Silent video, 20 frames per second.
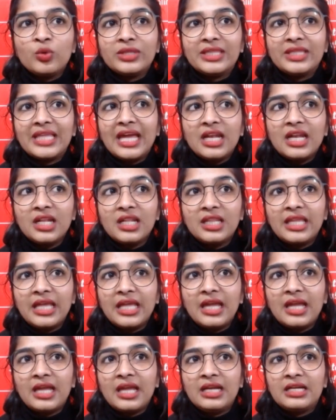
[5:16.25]
then
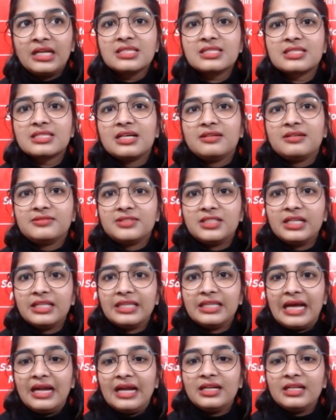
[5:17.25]
they discovered
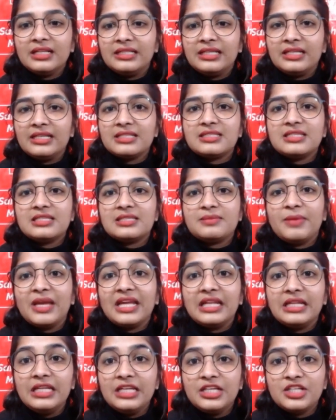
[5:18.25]
that there is this
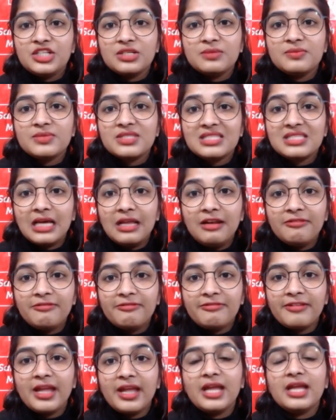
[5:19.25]
magnesium
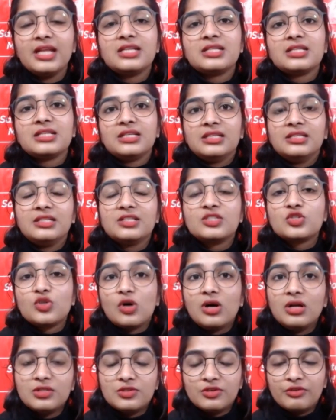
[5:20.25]
sulfate, the
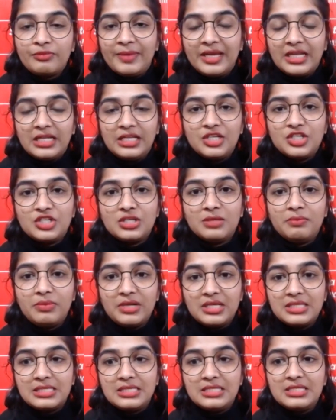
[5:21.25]
salts of magnesium
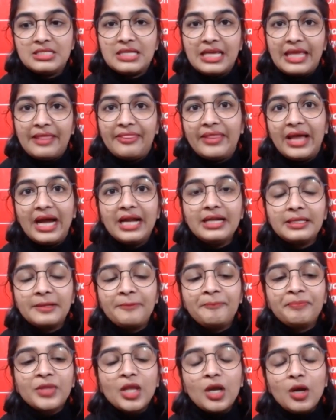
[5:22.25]
present in that
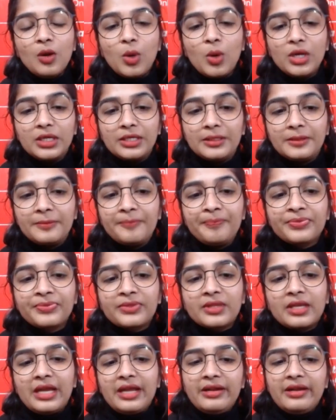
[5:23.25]
water.
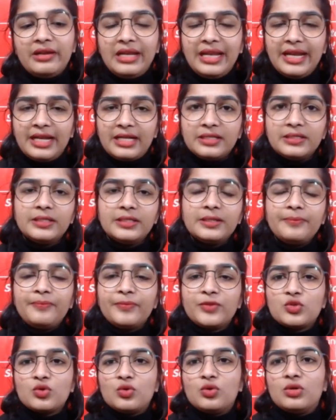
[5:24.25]
And later,
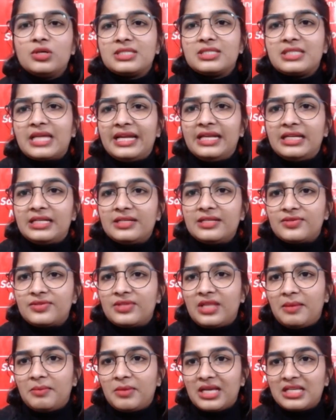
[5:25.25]
so a scientist
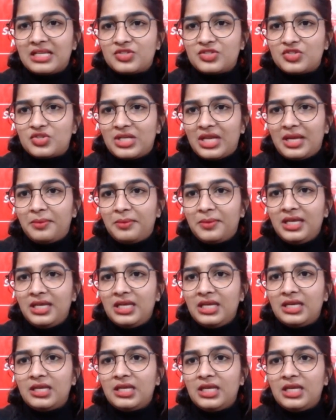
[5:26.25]
named as Davy,
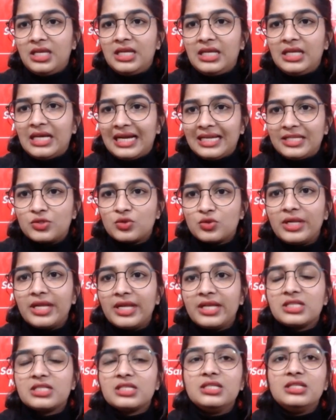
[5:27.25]
he
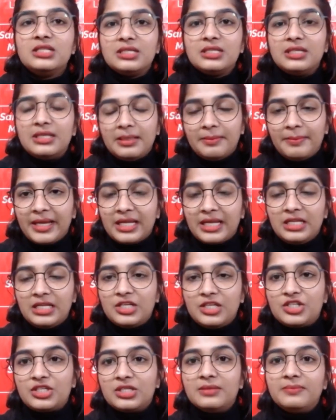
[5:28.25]
isolated
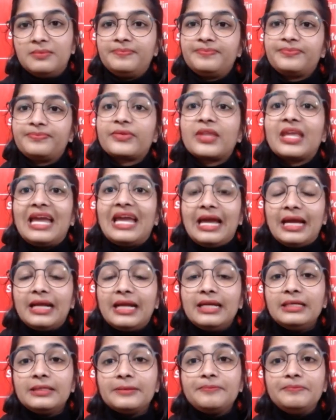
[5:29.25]
magnesium,
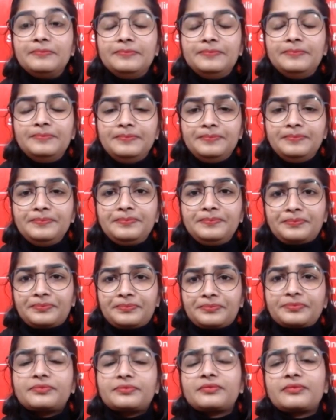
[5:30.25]

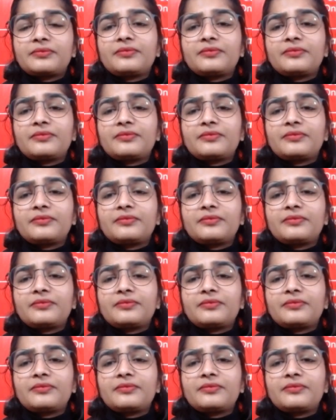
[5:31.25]
and